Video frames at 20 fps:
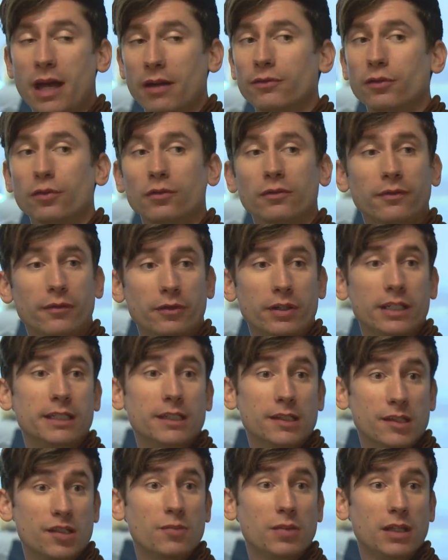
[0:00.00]

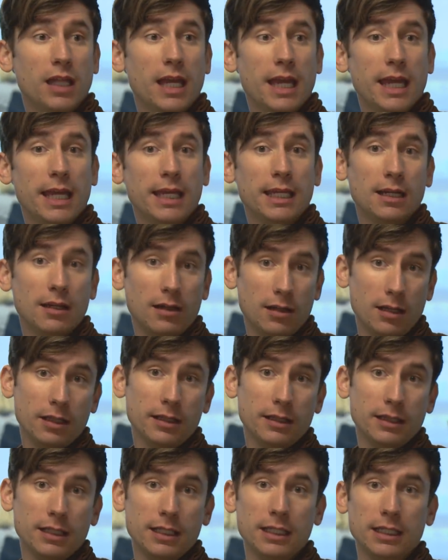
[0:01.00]
bevel-free display
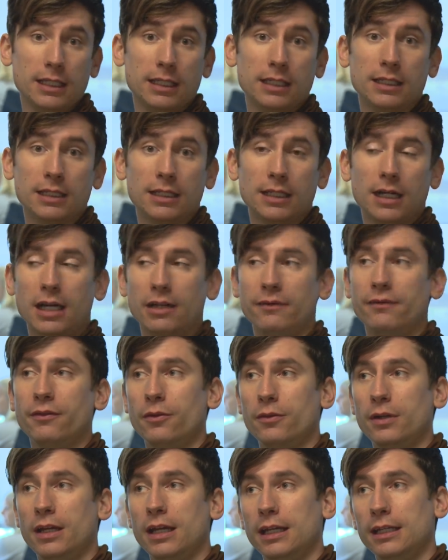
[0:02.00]
on the
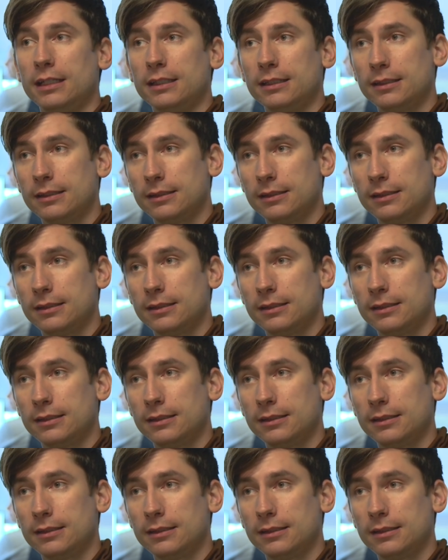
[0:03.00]
iPhone Which, 8.